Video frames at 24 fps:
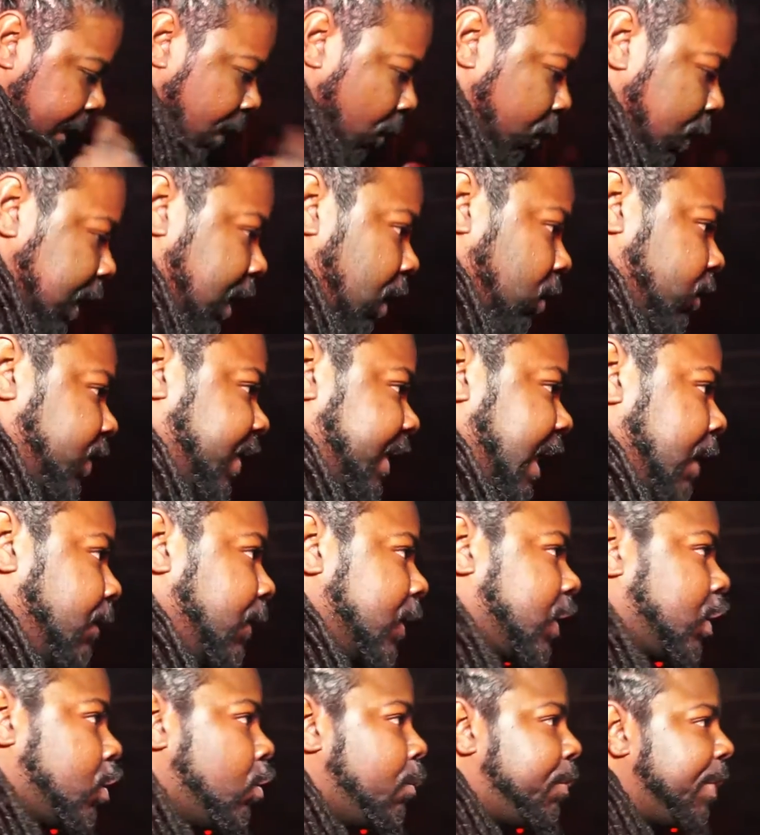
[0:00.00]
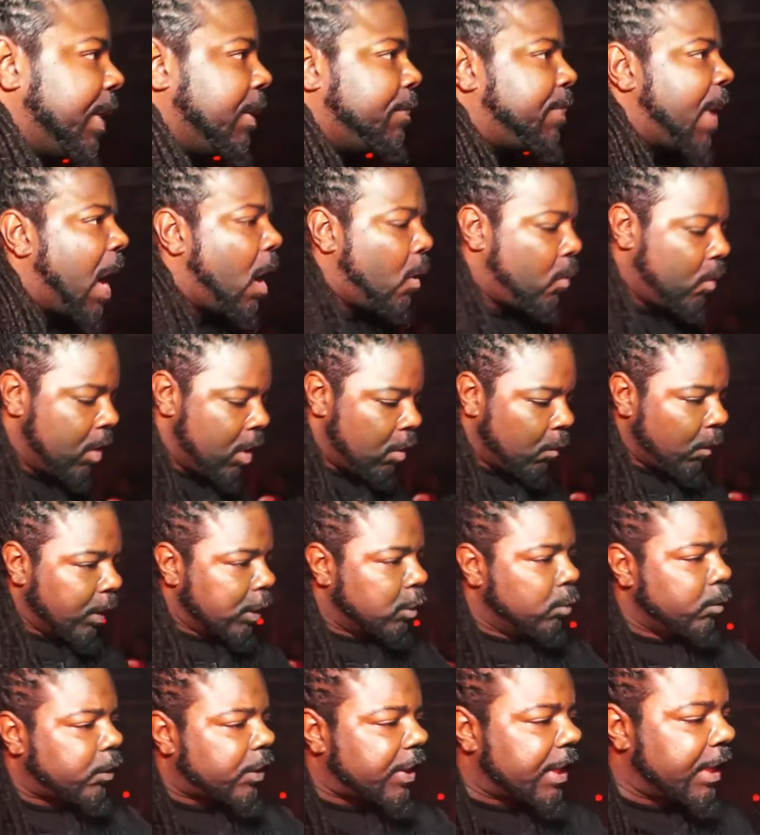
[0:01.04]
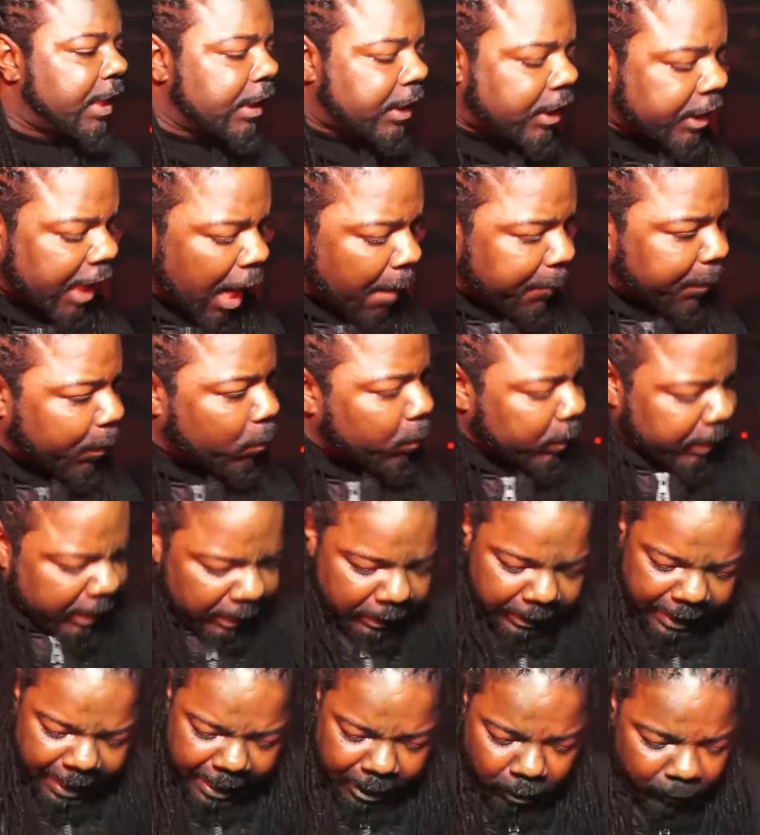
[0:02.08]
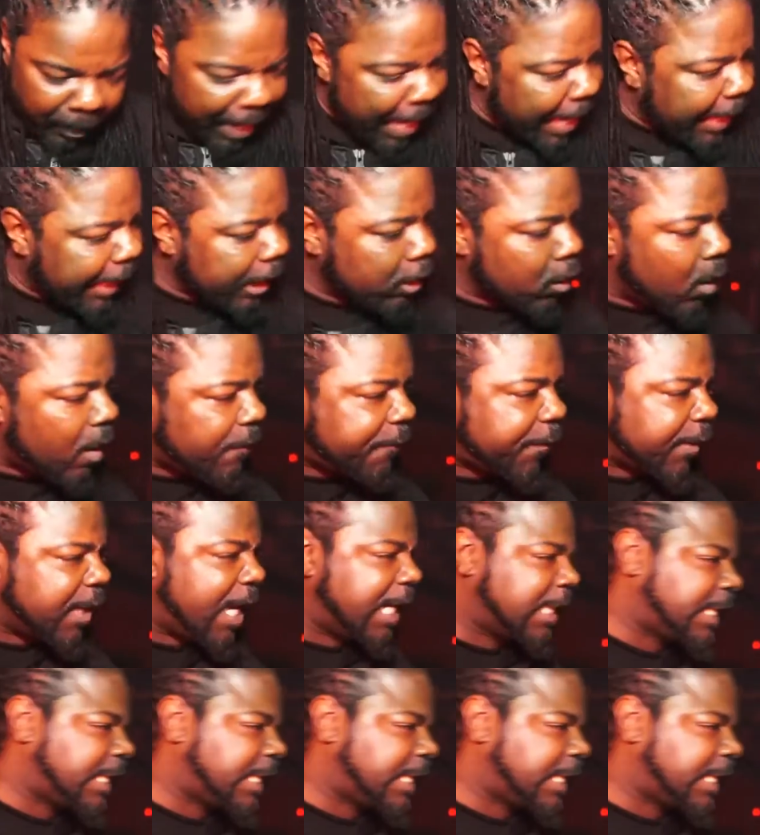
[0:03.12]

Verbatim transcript: And we gonna see what you be about when you see the chopper with the ladder hanging off it